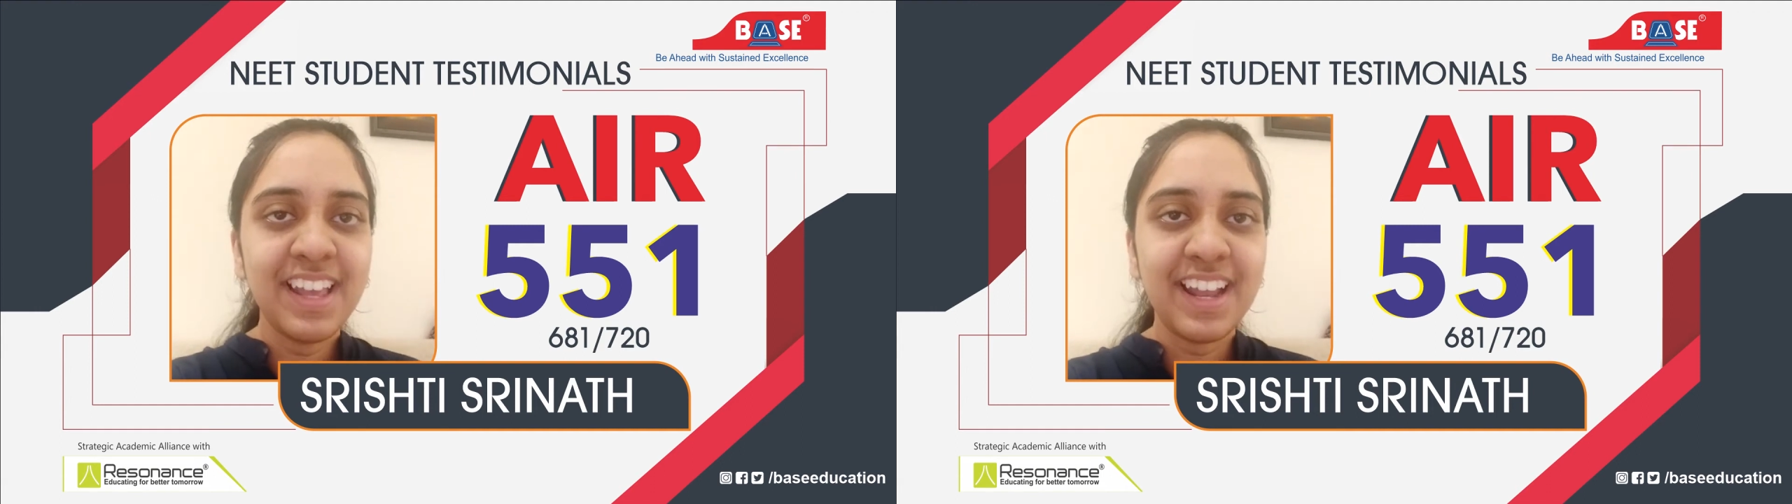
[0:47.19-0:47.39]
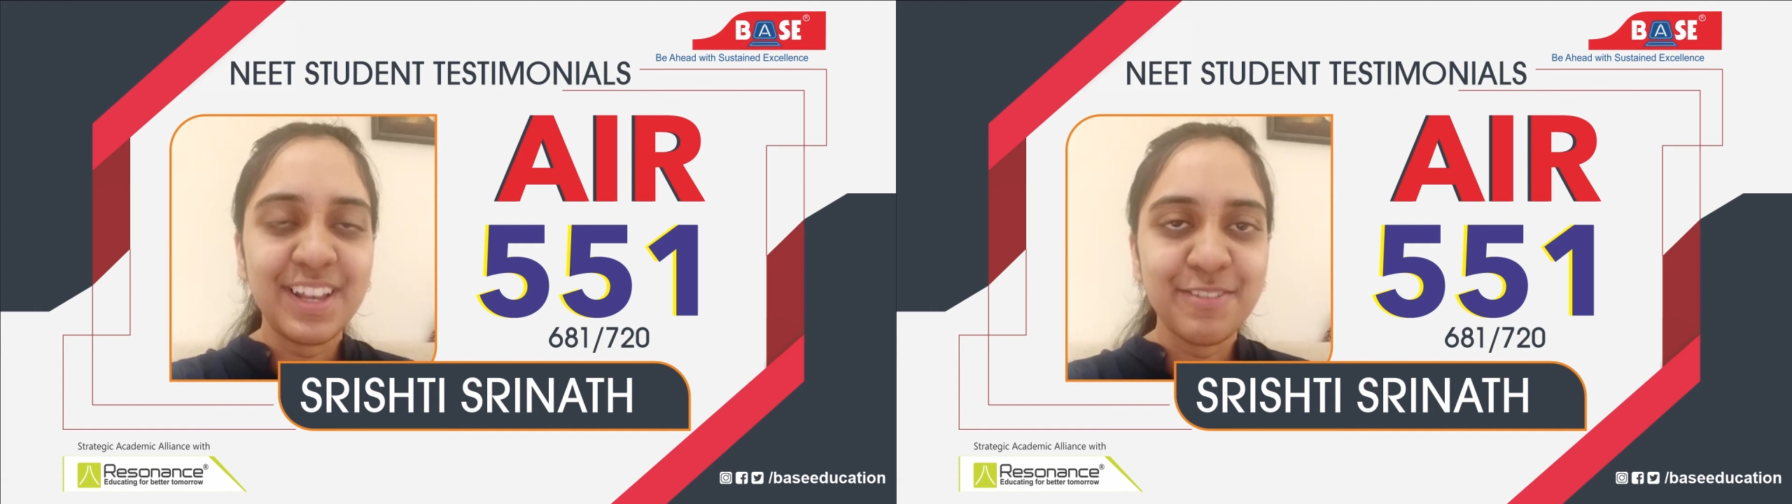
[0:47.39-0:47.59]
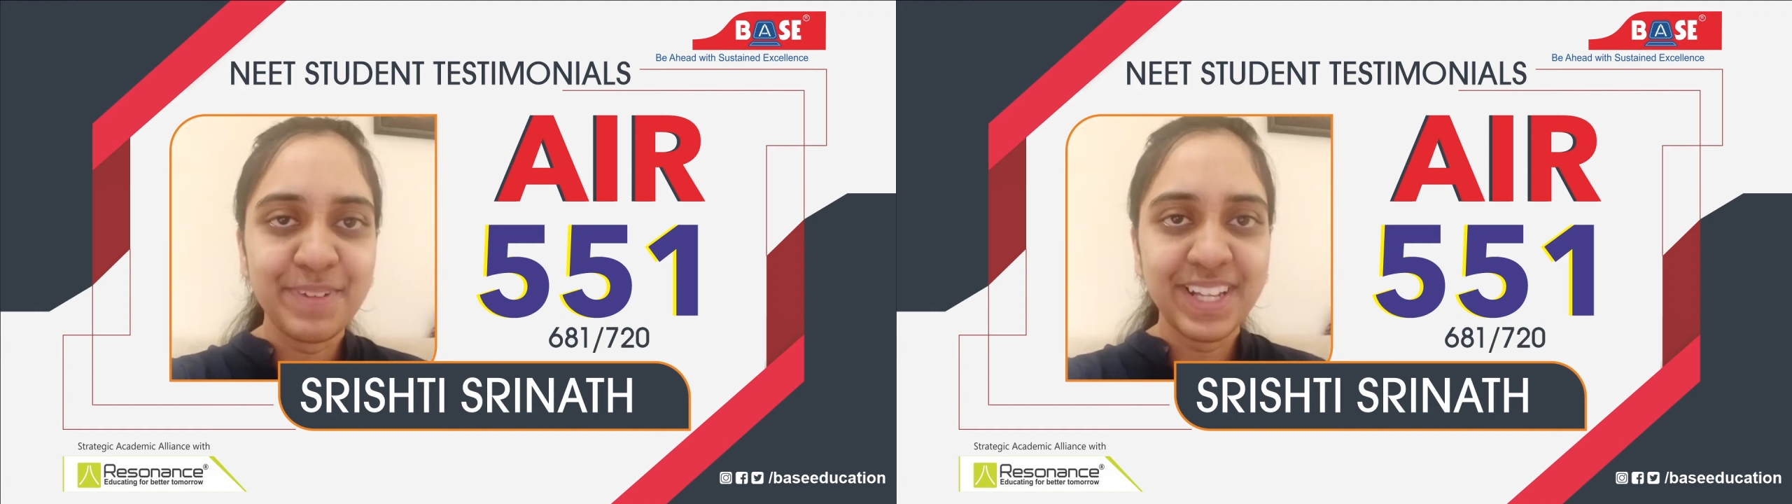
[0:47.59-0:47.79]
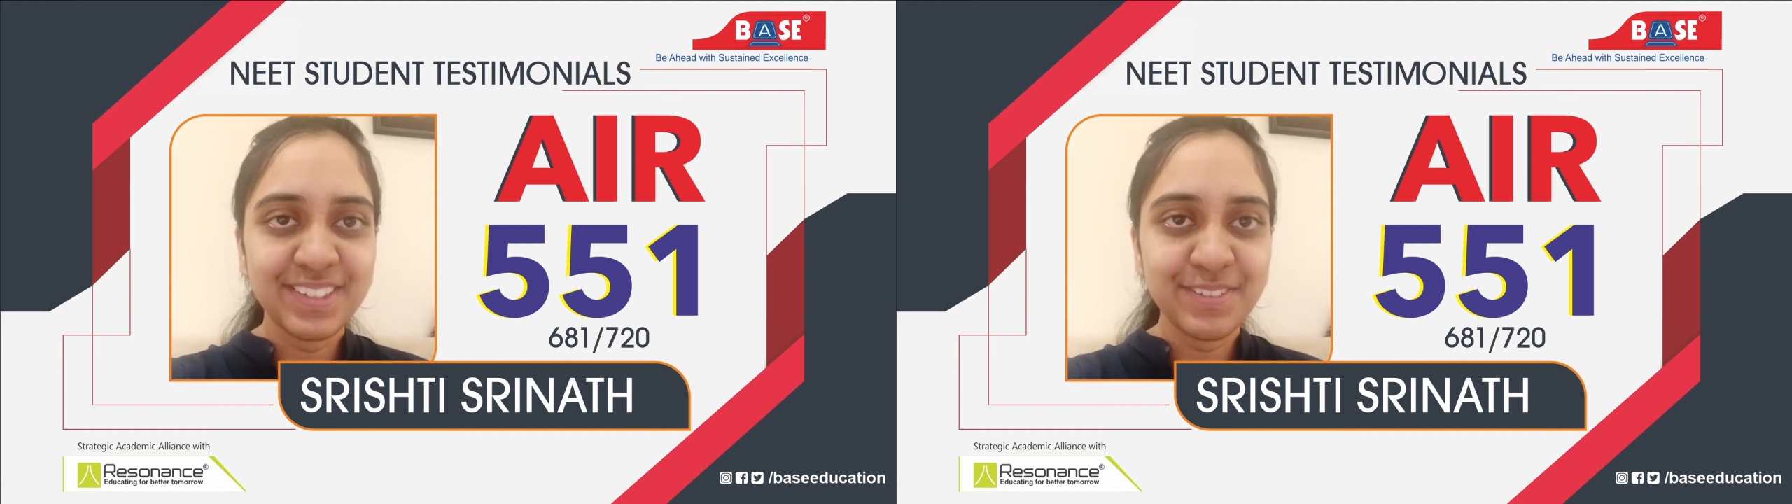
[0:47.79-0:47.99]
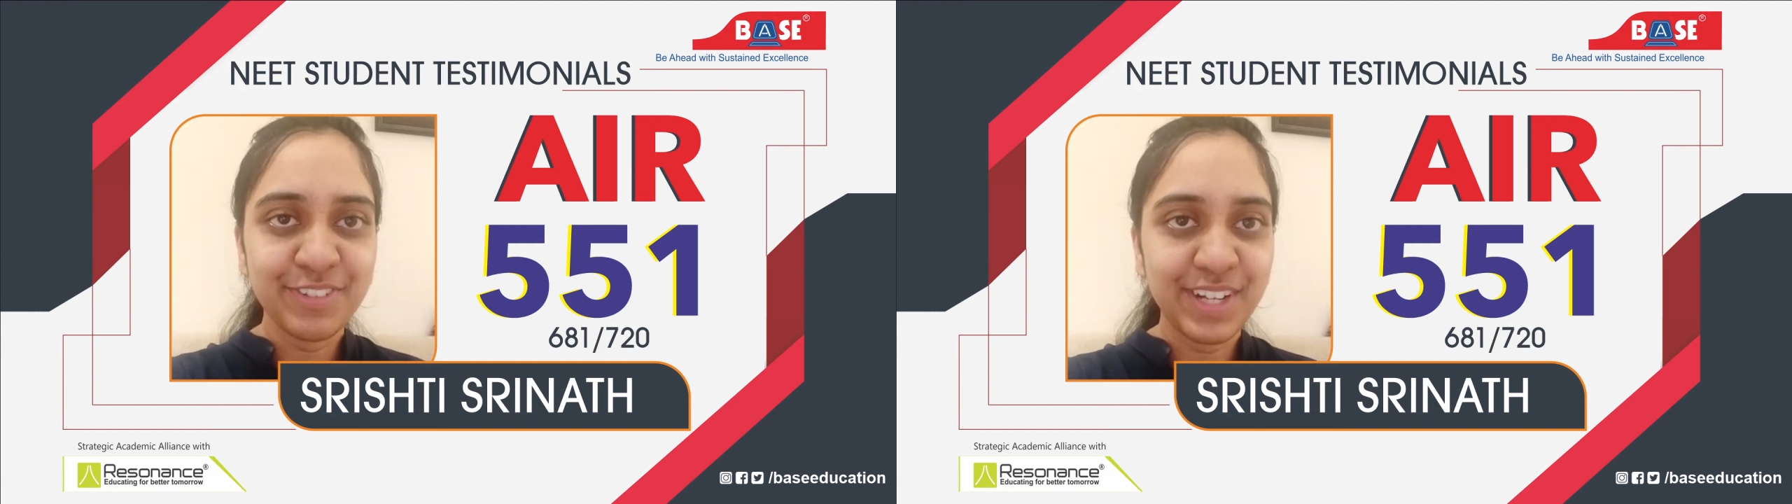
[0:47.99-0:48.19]
and have made
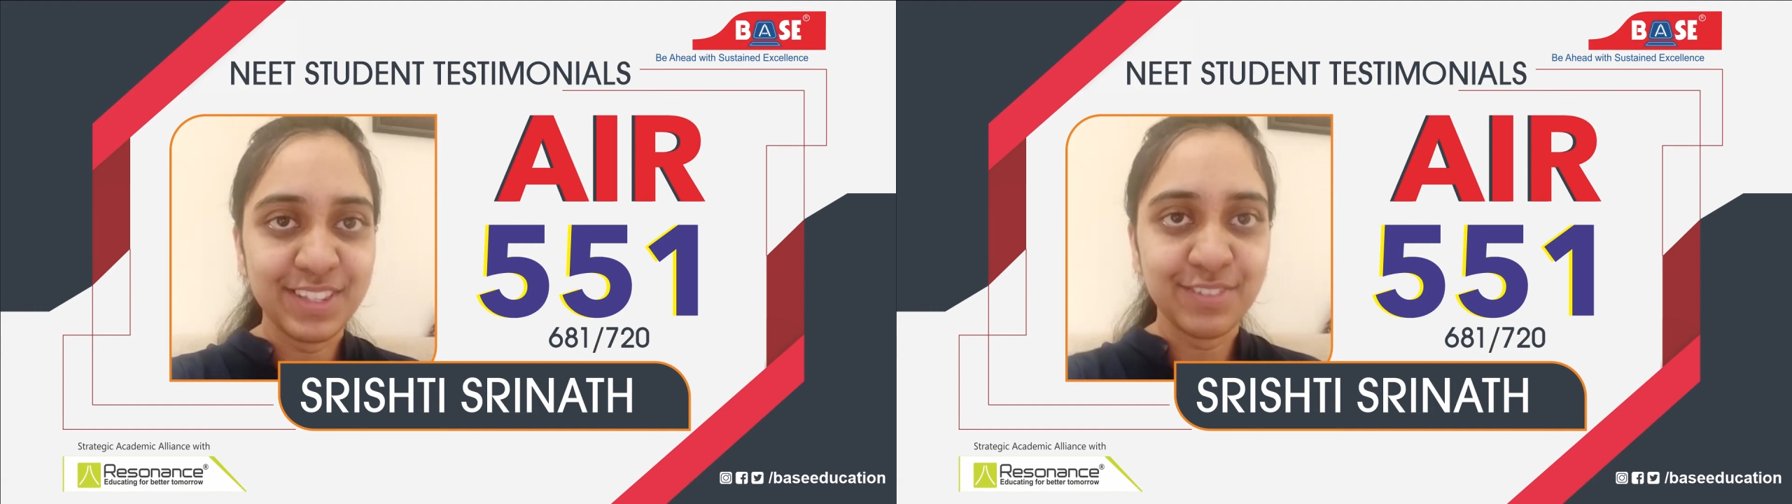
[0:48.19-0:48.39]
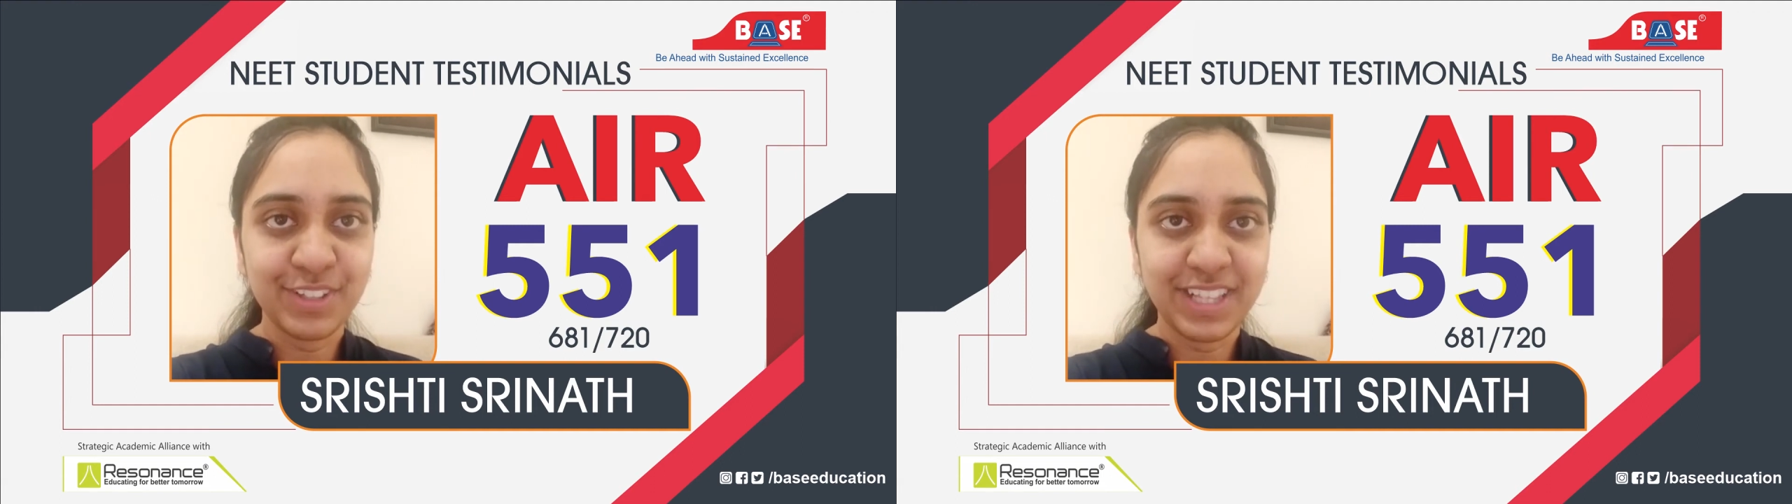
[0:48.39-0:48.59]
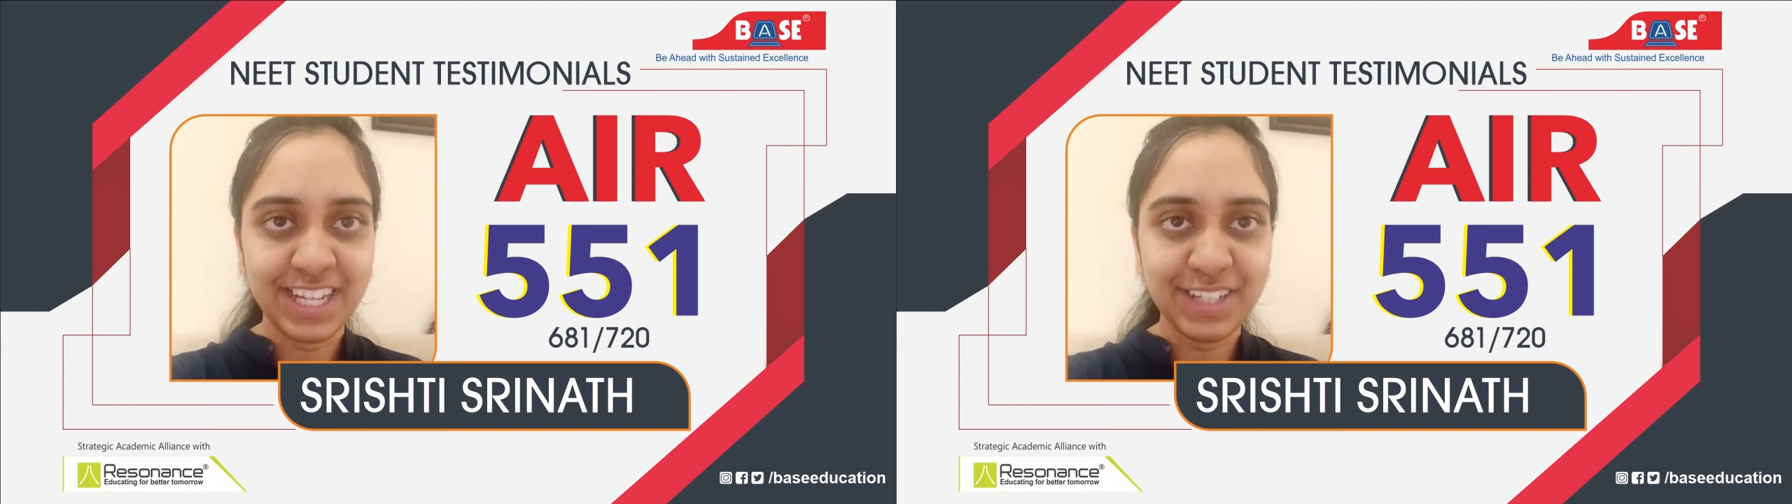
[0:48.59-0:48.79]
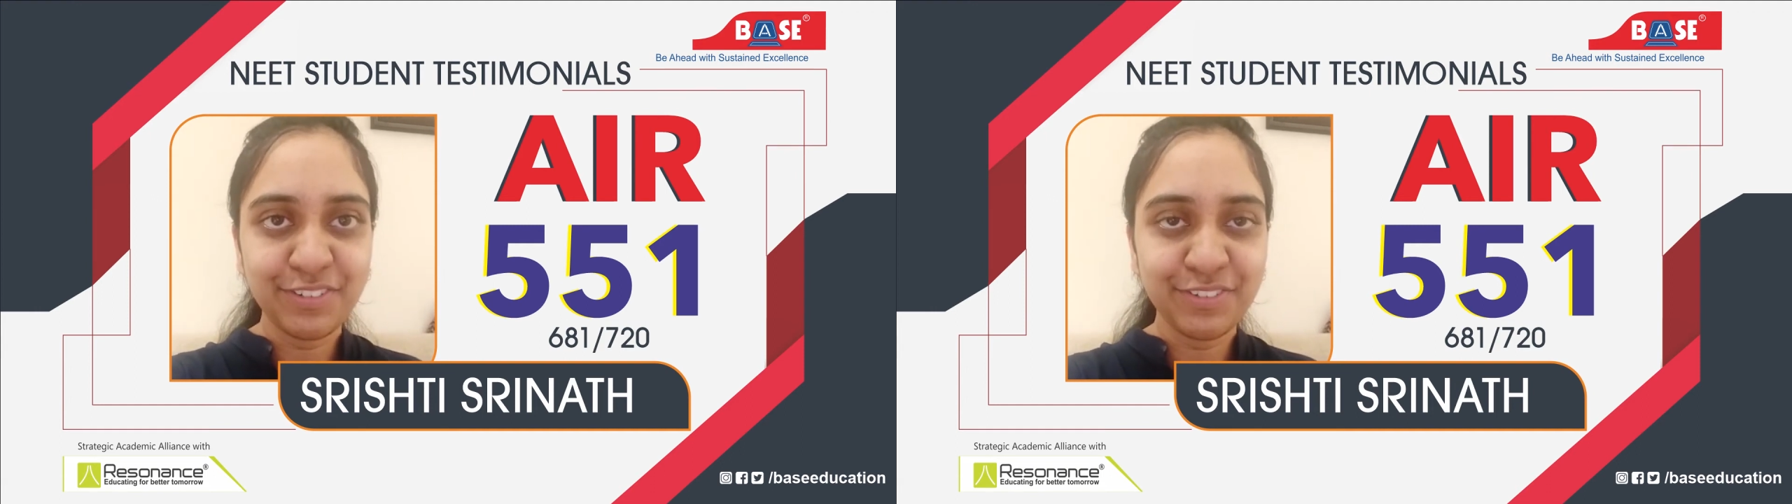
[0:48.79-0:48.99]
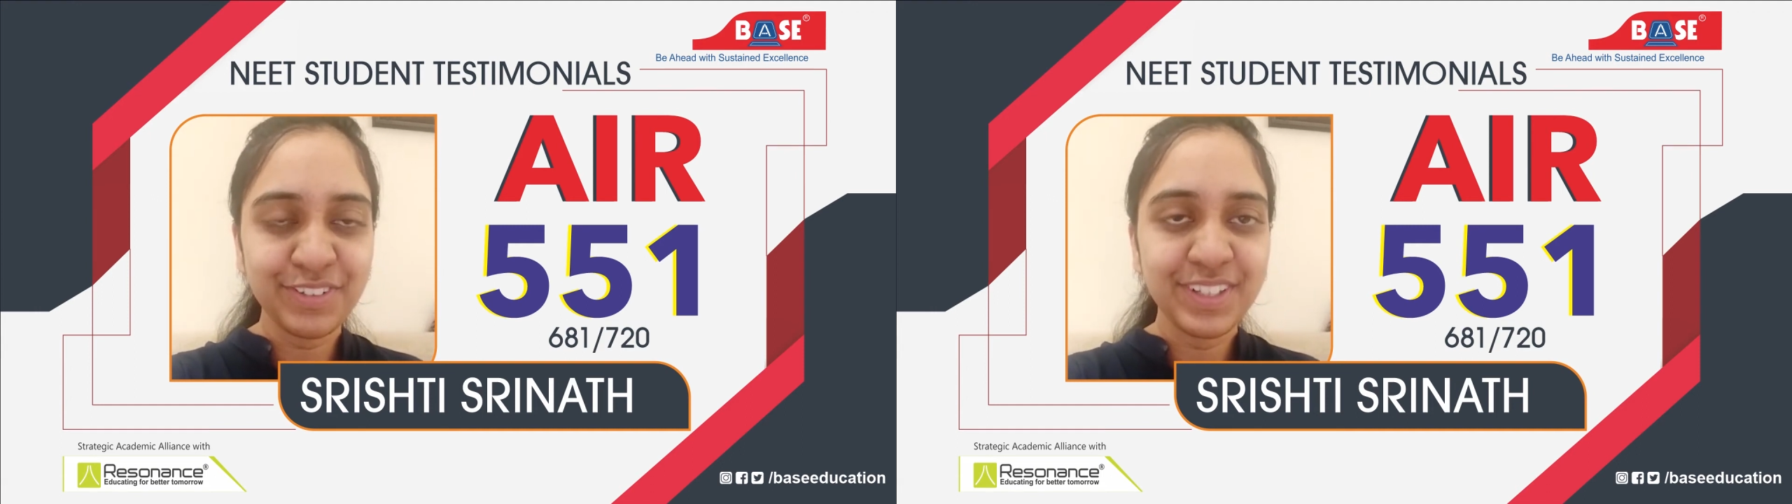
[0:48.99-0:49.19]
some friends for life.